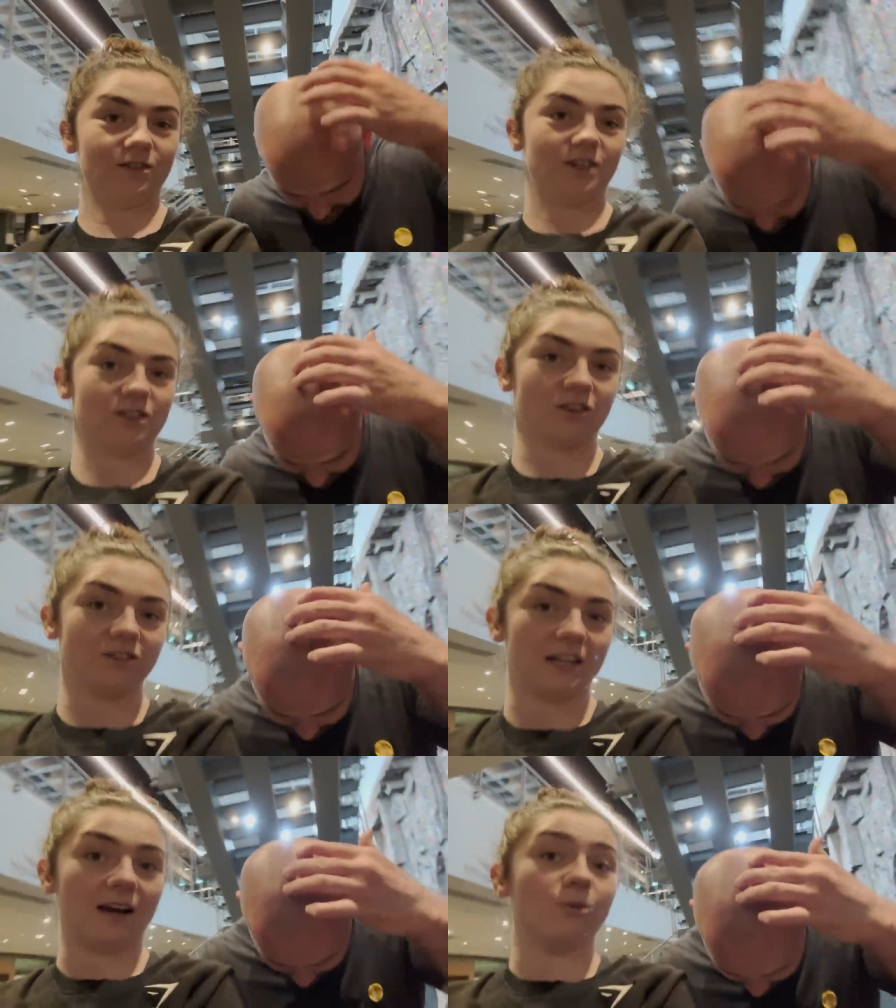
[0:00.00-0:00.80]
on, it's gone
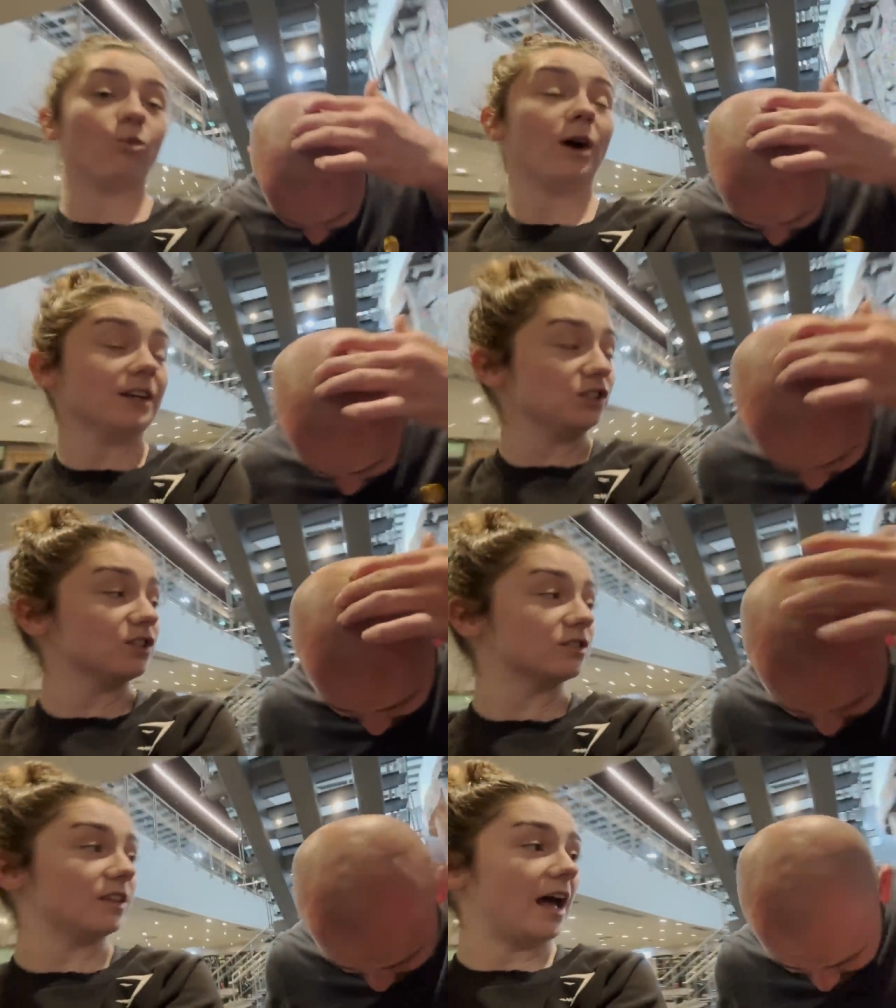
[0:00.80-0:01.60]
down. Why
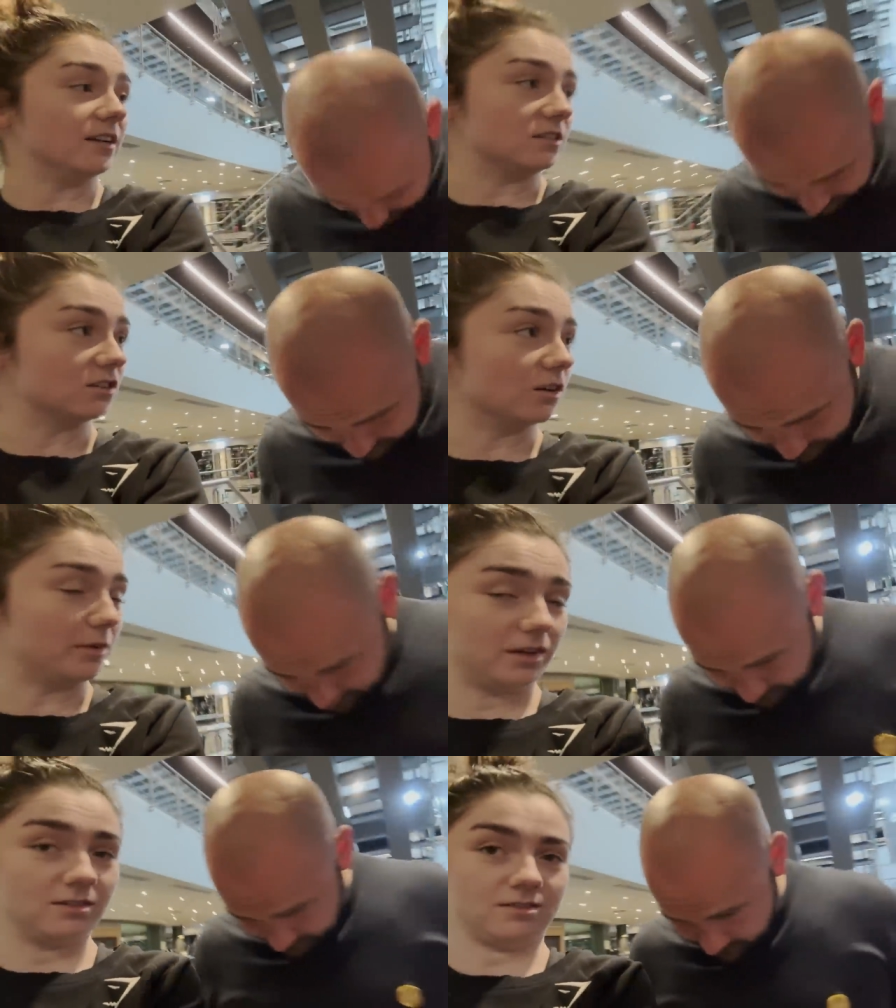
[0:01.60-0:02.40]
is your head so
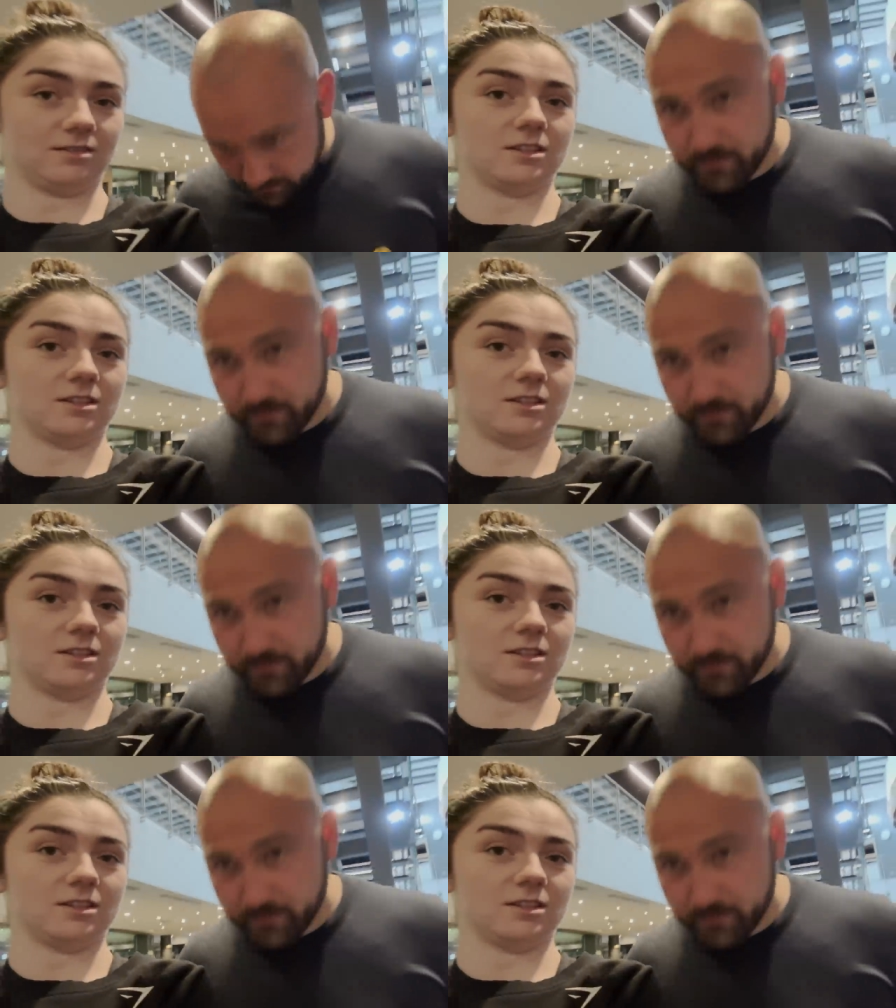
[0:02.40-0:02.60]
burnt,